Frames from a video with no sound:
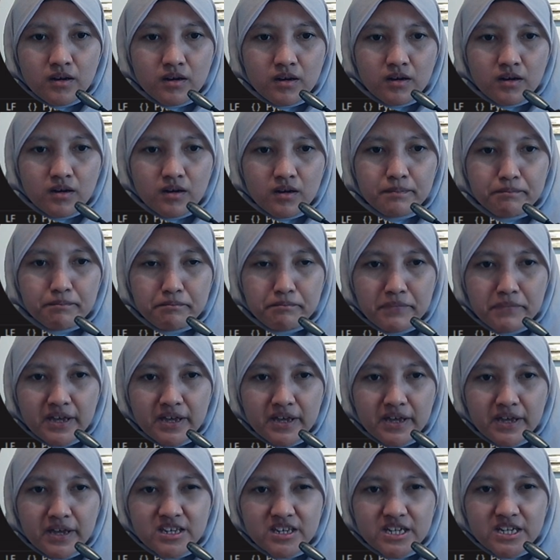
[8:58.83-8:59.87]
make
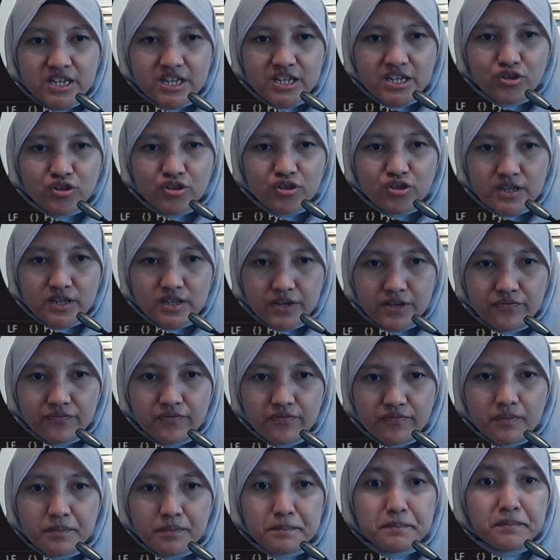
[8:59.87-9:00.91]
this is not if
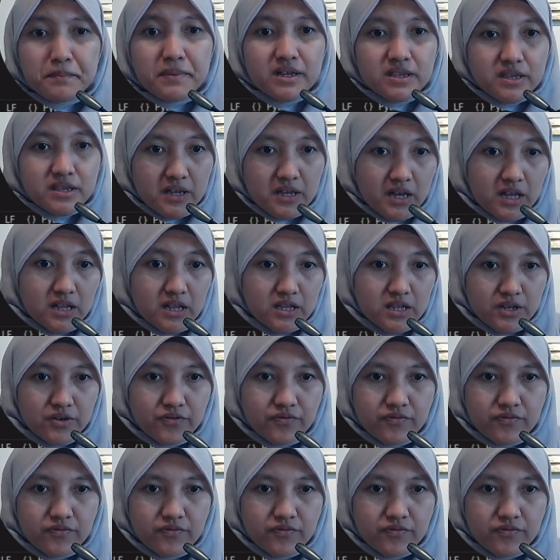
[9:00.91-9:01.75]
but elif?